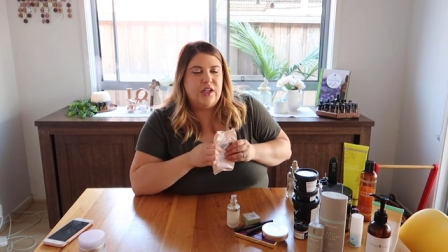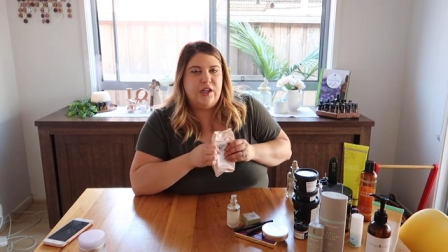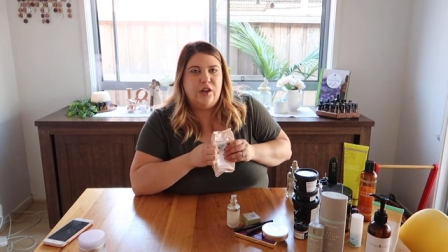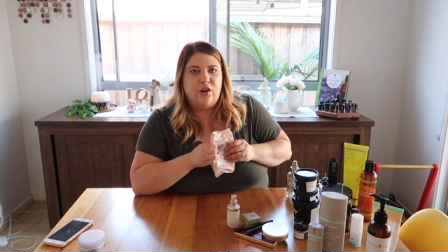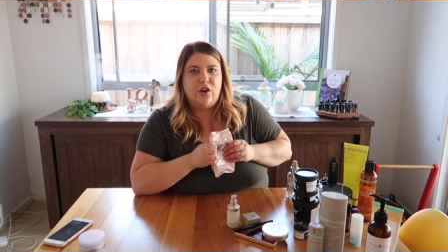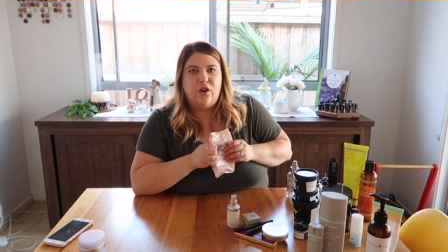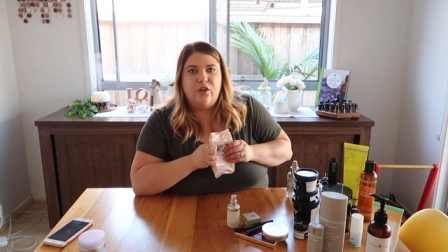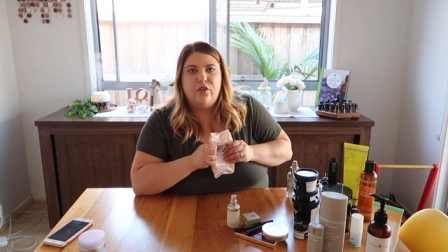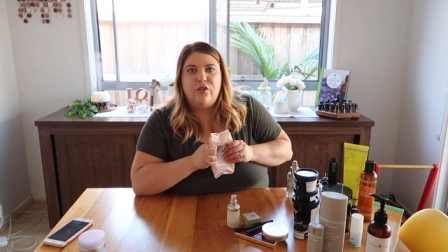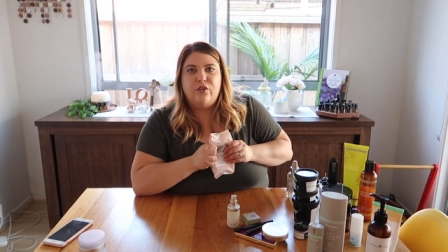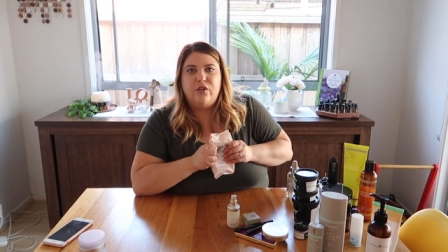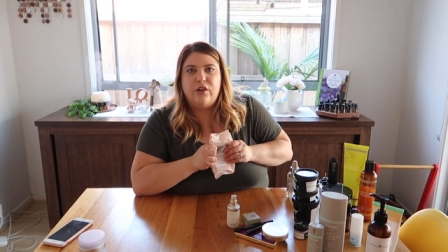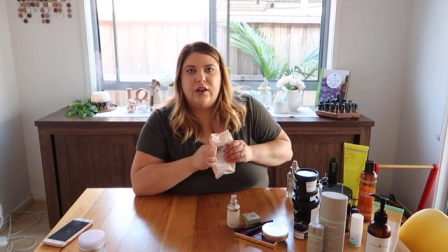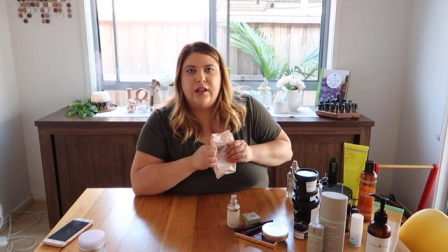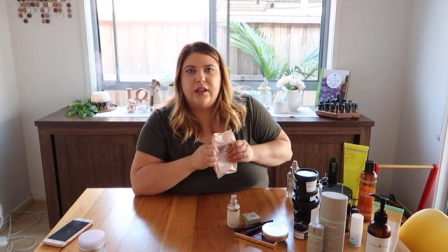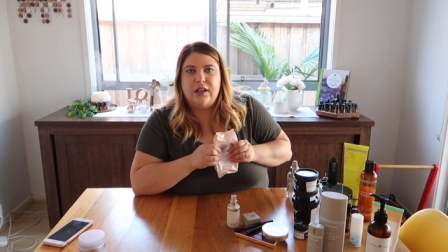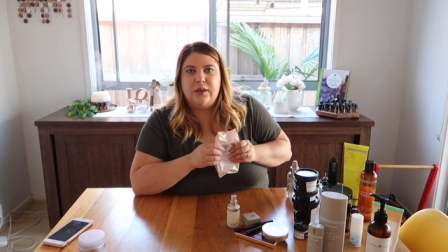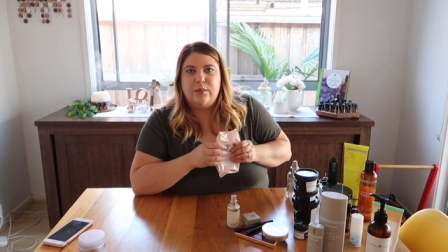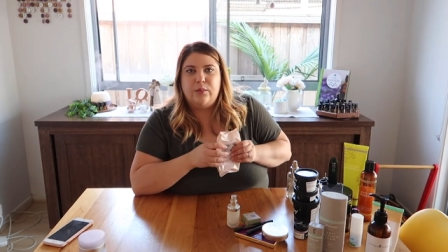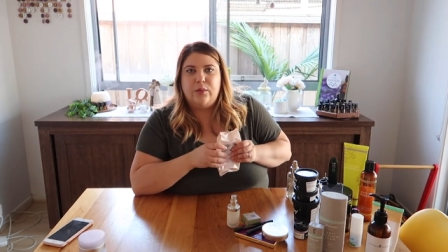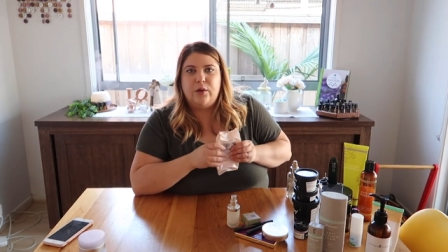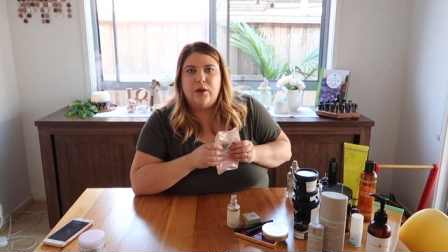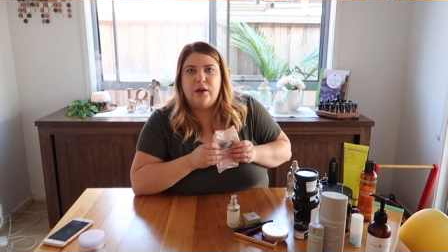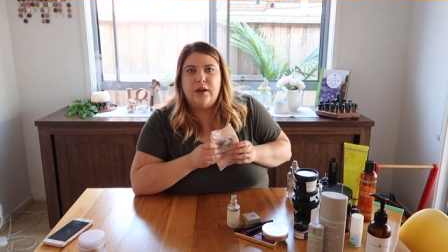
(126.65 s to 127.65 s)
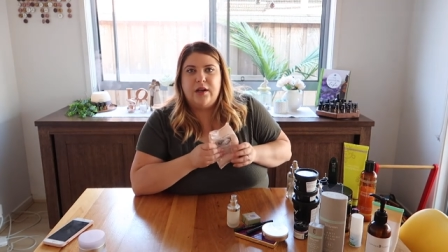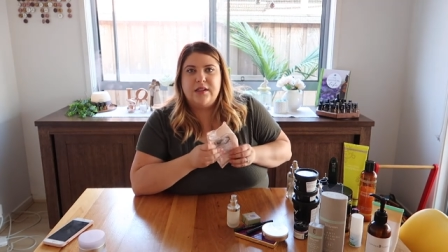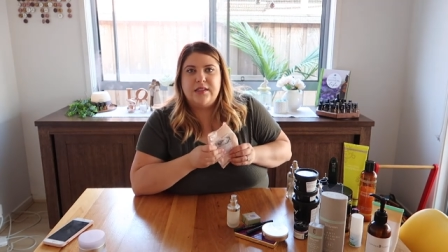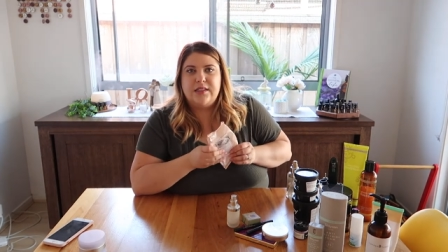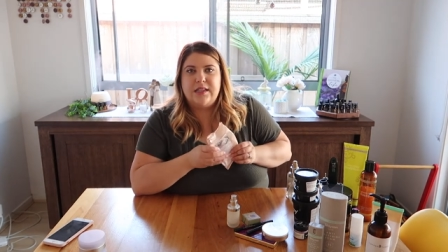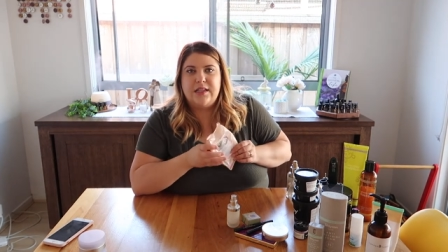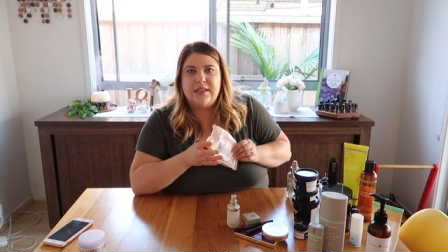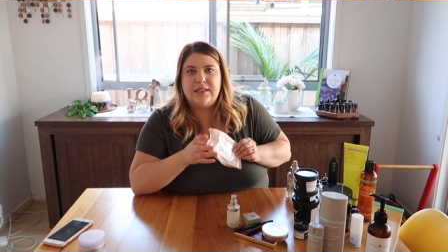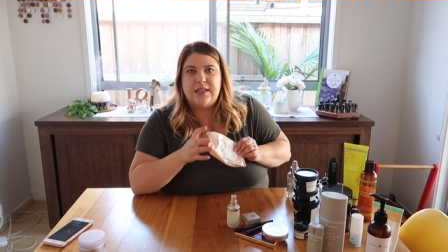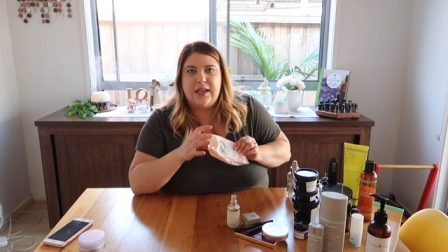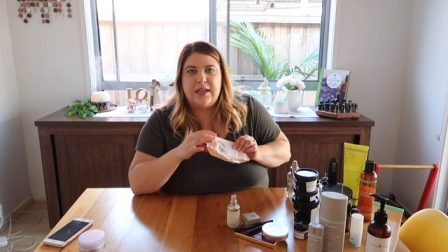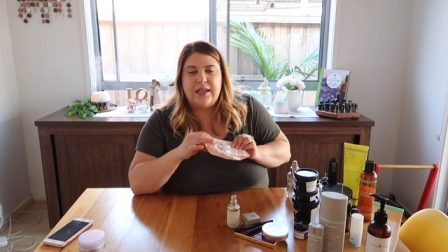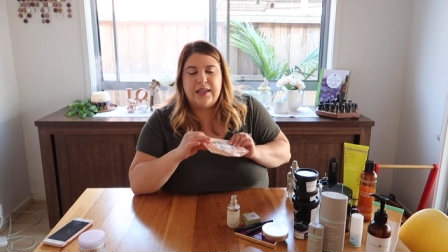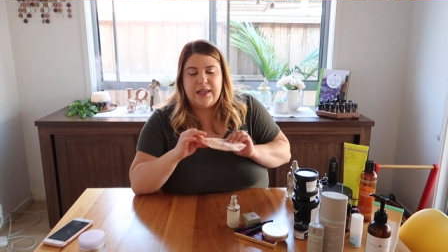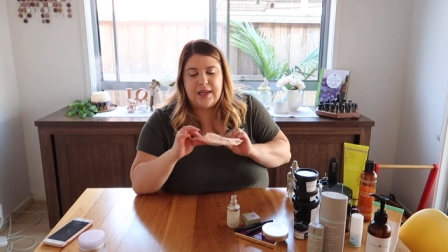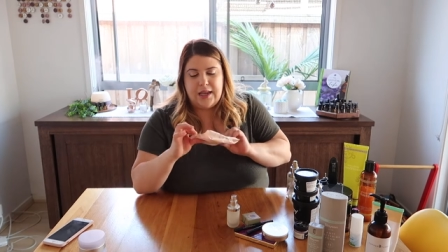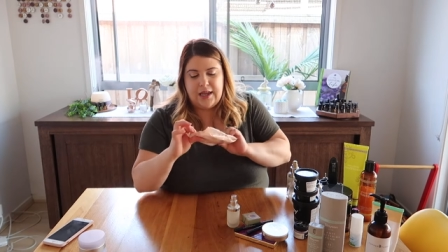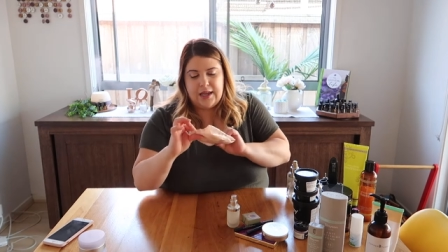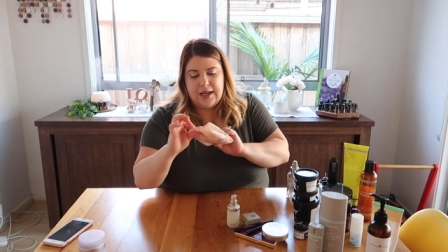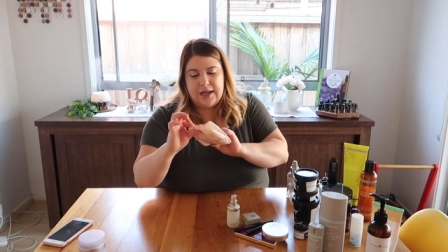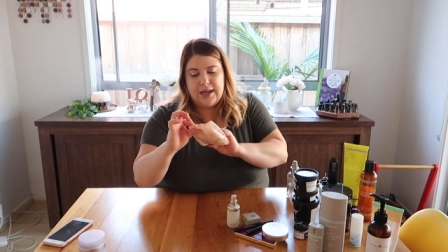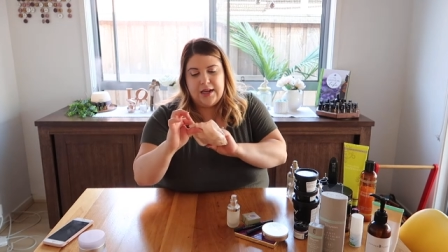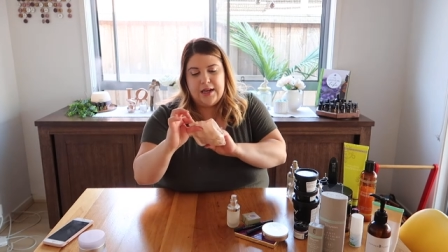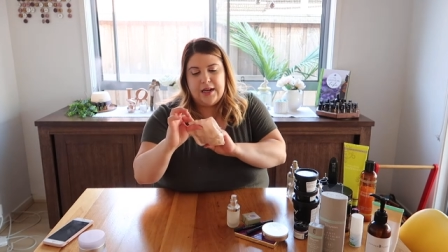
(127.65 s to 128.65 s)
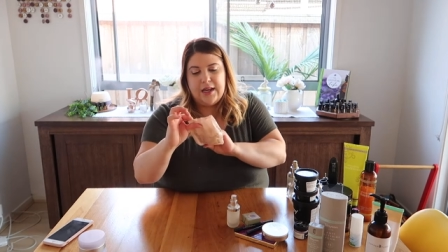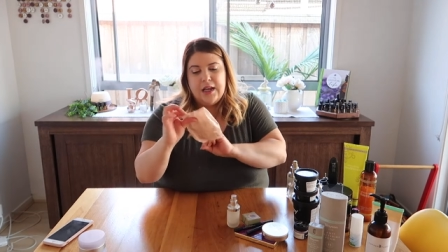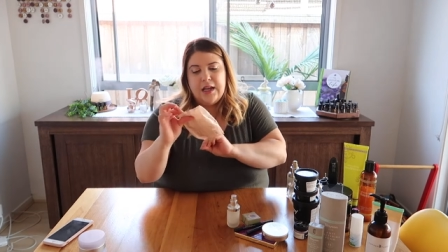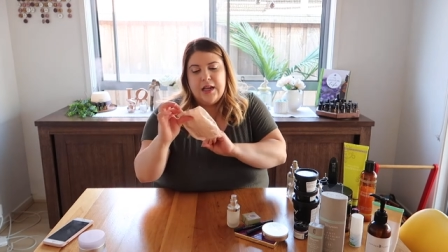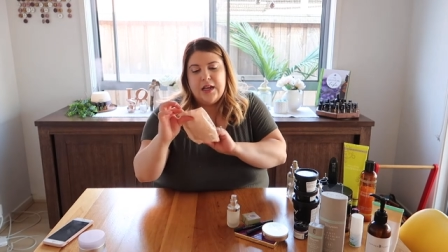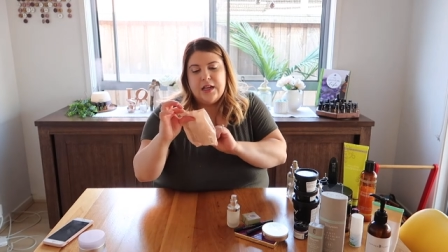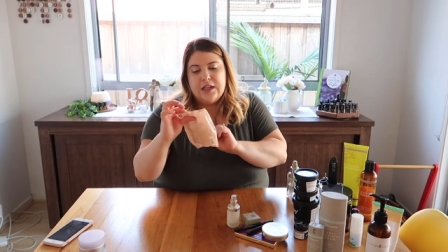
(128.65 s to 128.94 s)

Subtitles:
eco-friendly products as I can.